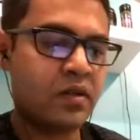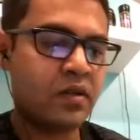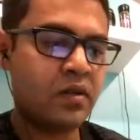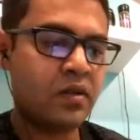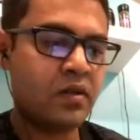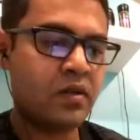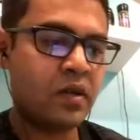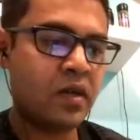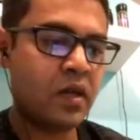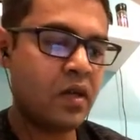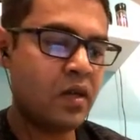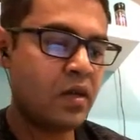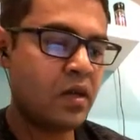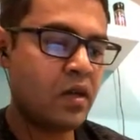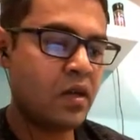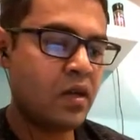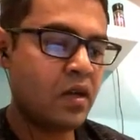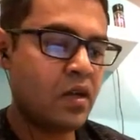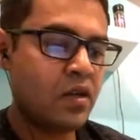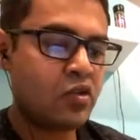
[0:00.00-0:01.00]
Okay.
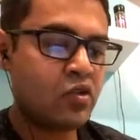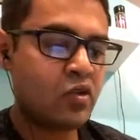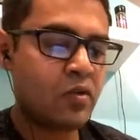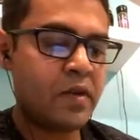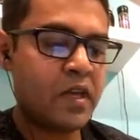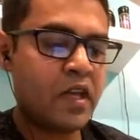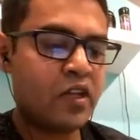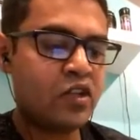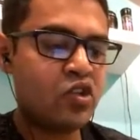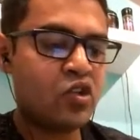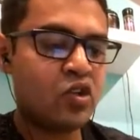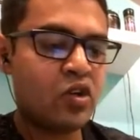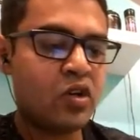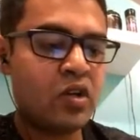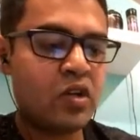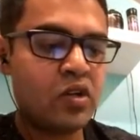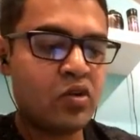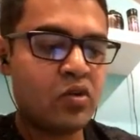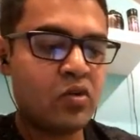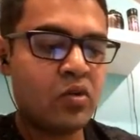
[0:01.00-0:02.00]
So make sure
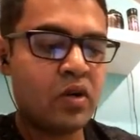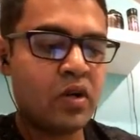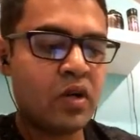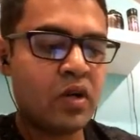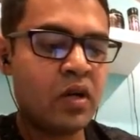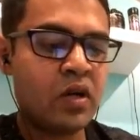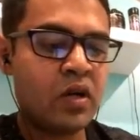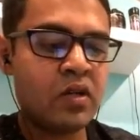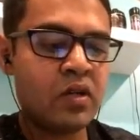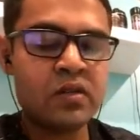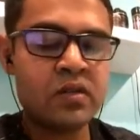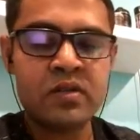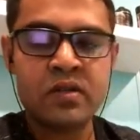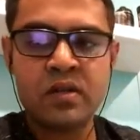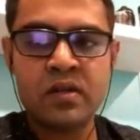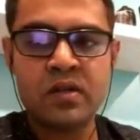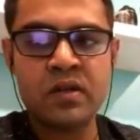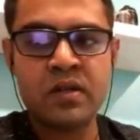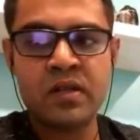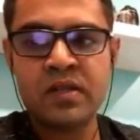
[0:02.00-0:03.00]
you
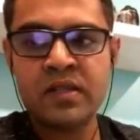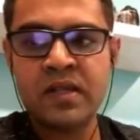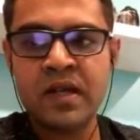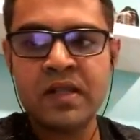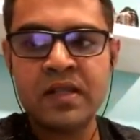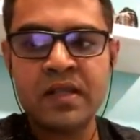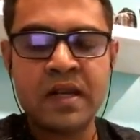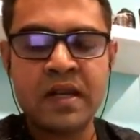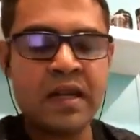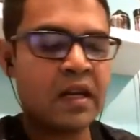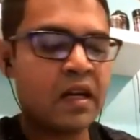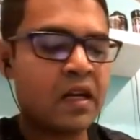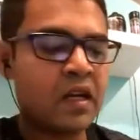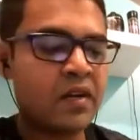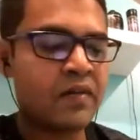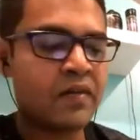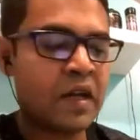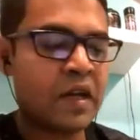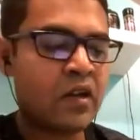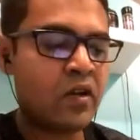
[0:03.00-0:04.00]
discard the negative
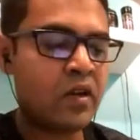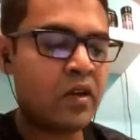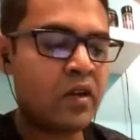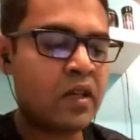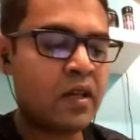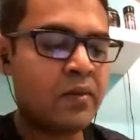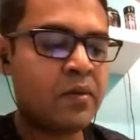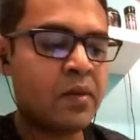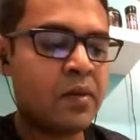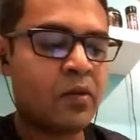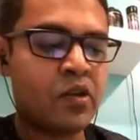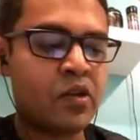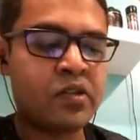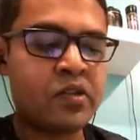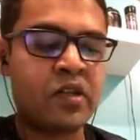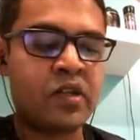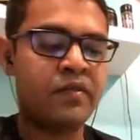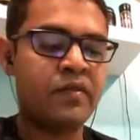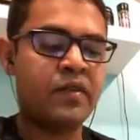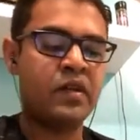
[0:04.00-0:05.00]
value and keep the
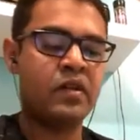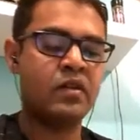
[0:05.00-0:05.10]
positive one.